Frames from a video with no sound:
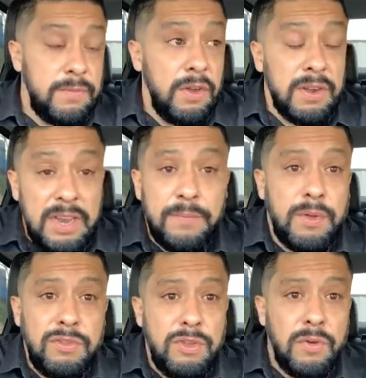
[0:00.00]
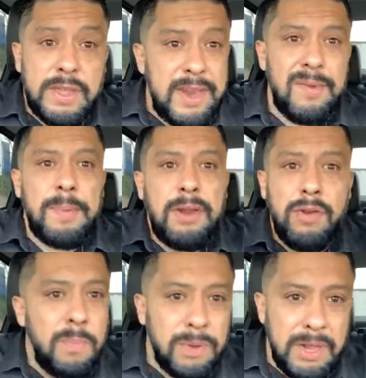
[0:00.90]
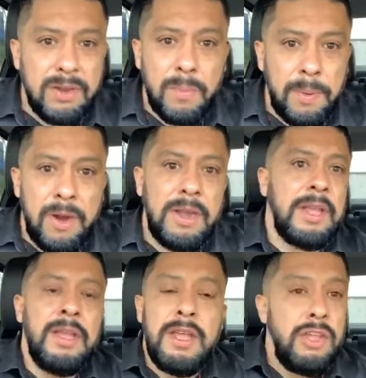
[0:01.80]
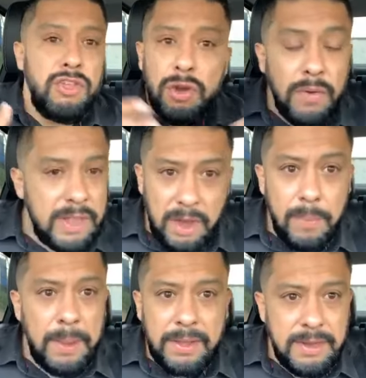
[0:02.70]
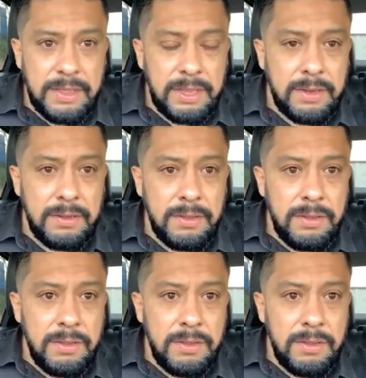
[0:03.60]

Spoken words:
If you're liberal, you don't care about no political party. You don't care about nothing.